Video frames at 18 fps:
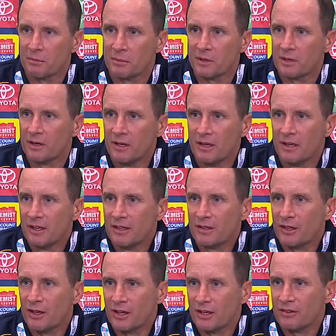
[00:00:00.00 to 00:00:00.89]
But,
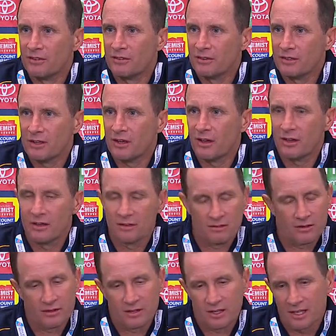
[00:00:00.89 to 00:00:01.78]
I
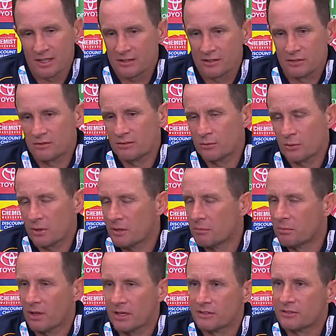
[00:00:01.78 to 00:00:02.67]
think he had
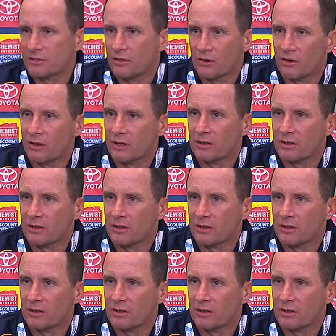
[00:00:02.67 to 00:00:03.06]
20-plus tonight,